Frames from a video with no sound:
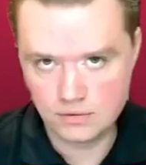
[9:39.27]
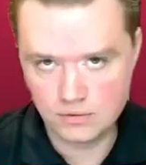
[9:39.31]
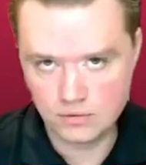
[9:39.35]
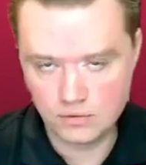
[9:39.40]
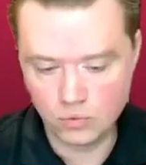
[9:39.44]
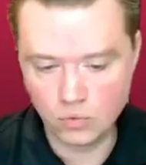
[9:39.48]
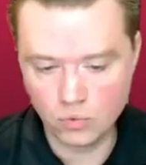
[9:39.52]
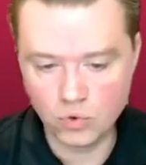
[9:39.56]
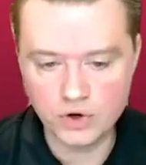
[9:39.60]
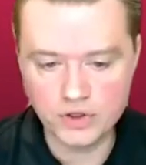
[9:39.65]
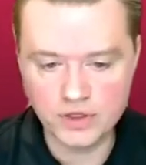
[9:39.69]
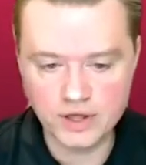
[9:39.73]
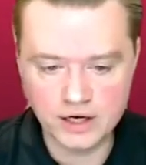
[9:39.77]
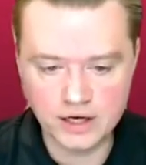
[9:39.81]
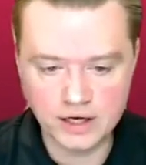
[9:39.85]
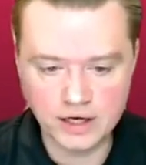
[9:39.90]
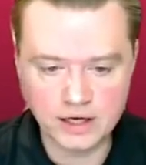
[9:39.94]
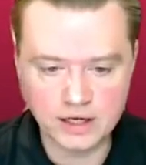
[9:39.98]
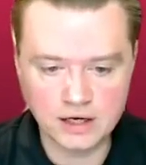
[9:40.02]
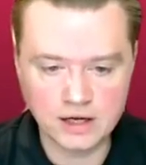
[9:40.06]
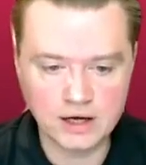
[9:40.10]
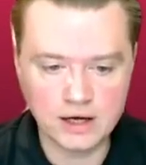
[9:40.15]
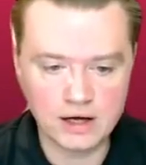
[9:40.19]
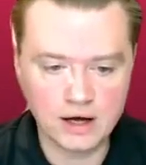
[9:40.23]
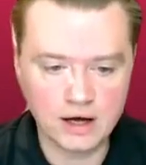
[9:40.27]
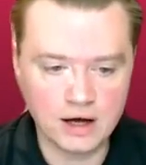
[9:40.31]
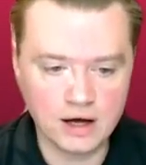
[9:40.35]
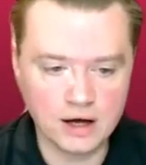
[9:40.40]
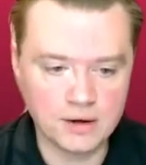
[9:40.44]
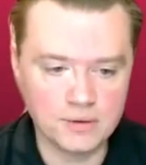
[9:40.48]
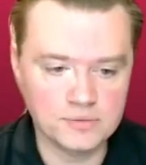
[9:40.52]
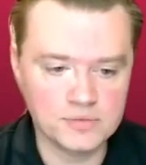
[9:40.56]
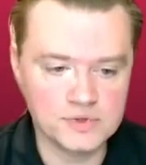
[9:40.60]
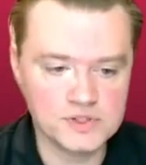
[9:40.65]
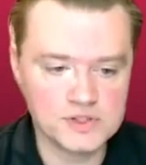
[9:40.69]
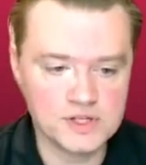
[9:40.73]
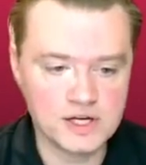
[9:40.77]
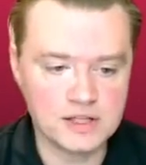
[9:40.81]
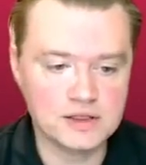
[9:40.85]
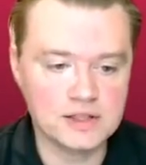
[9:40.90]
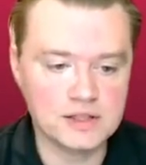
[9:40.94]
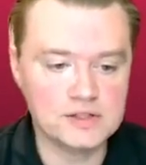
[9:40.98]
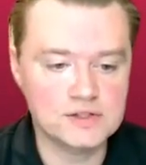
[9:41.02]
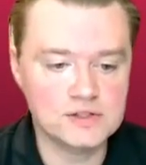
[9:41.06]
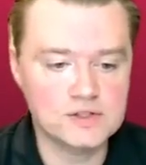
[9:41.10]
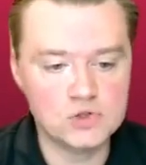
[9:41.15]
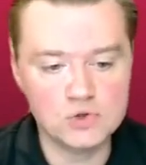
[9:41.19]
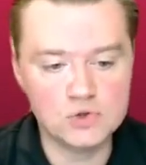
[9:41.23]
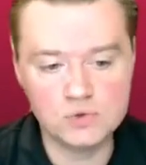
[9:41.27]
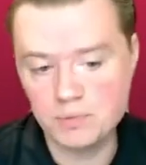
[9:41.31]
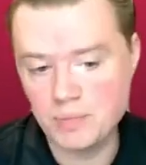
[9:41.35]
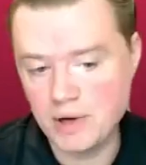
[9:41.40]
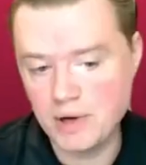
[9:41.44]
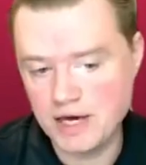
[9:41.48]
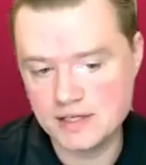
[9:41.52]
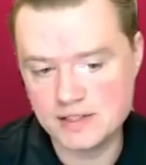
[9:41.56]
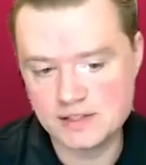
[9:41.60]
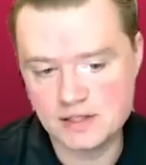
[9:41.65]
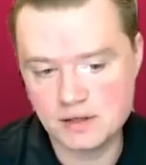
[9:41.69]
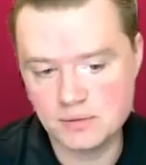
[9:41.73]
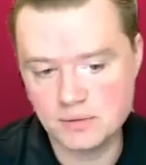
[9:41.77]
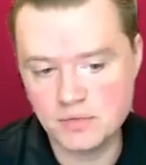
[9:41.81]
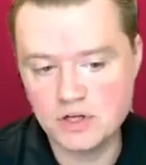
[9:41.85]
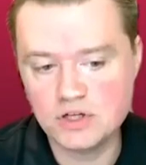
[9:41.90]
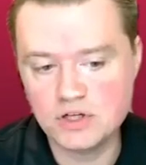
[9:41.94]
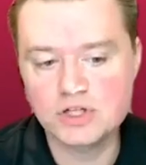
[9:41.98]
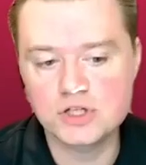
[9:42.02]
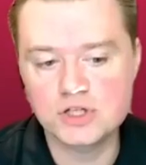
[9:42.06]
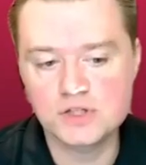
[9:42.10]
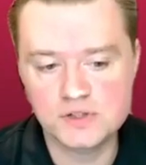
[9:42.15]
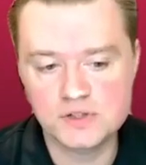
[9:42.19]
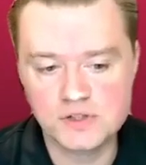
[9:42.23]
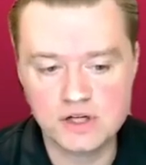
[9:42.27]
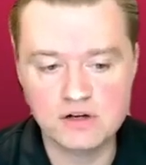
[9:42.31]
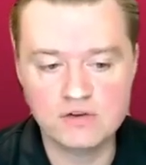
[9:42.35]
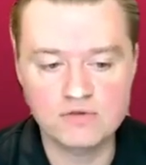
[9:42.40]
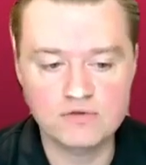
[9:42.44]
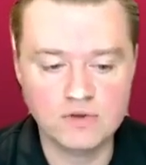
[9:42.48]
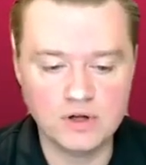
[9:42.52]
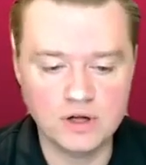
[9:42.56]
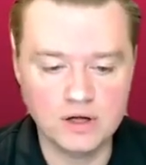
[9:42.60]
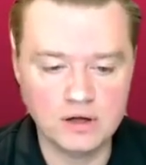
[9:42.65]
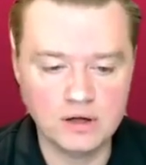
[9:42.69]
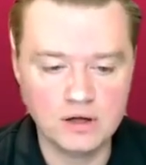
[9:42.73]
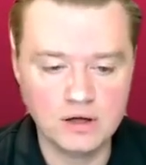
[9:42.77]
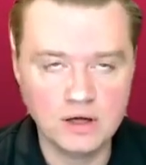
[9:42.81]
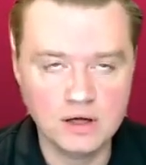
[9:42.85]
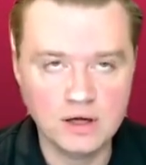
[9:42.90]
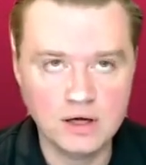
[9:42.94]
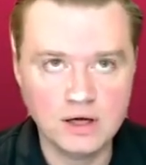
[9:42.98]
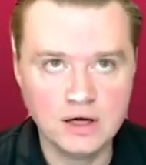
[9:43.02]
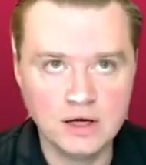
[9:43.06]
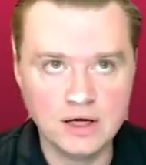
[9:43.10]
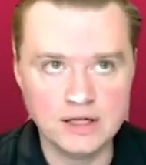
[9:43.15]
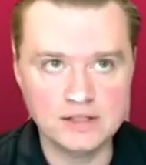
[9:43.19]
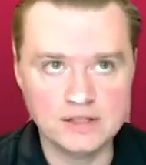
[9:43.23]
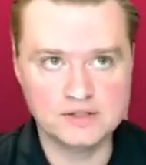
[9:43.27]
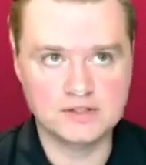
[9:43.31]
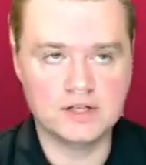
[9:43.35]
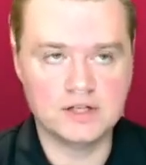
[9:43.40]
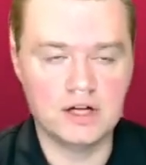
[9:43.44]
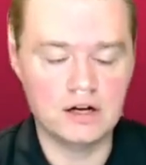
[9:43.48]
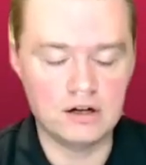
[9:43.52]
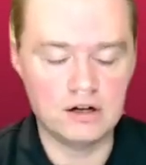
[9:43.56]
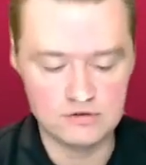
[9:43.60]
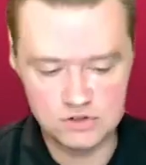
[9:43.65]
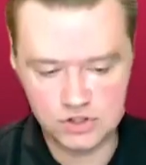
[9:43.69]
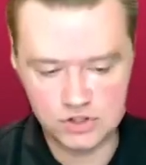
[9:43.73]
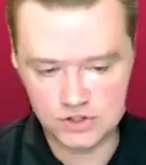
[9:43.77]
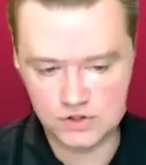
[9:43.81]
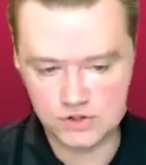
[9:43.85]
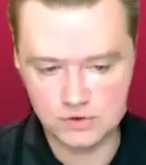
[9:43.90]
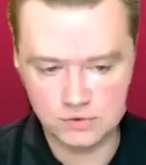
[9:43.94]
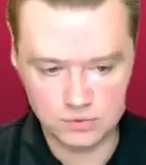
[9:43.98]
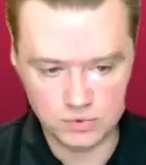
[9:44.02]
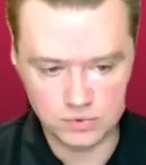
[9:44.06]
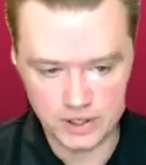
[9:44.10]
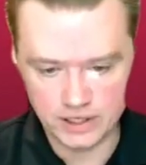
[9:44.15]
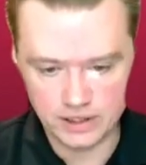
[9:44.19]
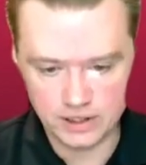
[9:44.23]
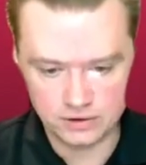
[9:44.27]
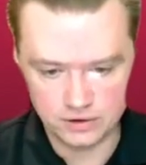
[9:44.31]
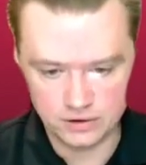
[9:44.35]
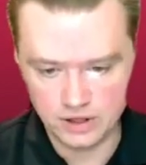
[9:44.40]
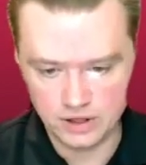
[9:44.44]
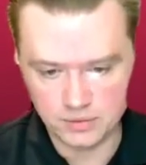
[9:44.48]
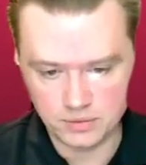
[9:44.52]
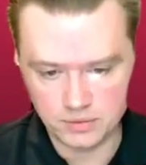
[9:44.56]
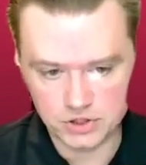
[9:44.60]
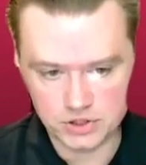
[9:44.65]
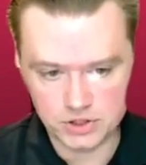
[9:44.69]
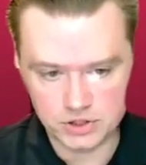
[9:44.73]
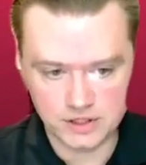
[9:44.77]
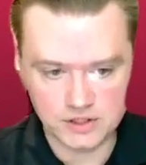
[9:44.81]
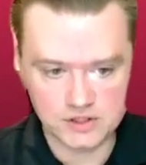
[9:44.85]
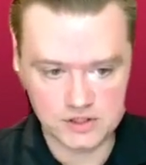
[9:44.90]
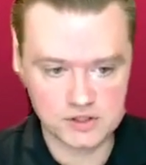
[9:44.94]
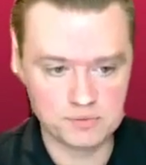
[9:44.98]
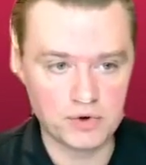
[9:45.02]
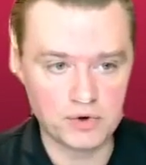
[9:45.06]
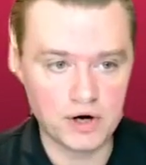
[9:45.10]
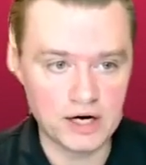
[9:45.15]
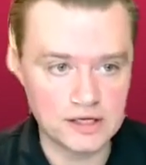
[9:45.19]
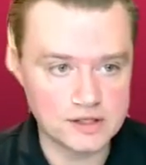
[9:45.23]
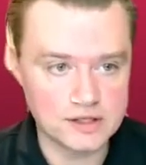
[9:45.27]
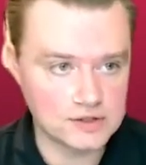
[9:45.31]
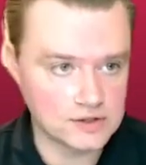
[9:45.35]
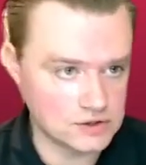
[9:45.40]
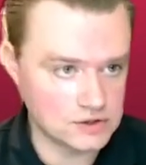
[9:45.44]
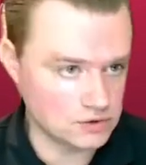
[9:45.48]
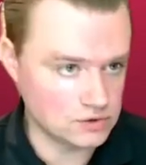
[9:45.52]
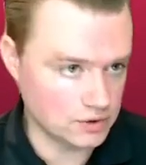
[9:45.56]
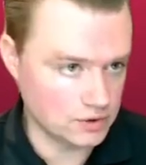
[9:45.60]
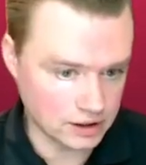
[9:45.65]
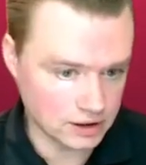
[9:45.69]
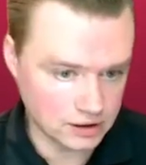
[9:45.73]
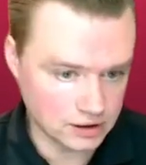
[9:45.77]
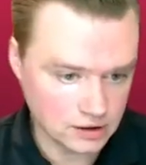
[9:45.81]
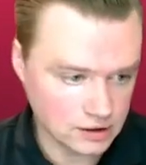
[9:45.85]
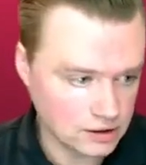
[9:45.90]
We're then going to set this to base image instead of just the regular image like Sprite is doing.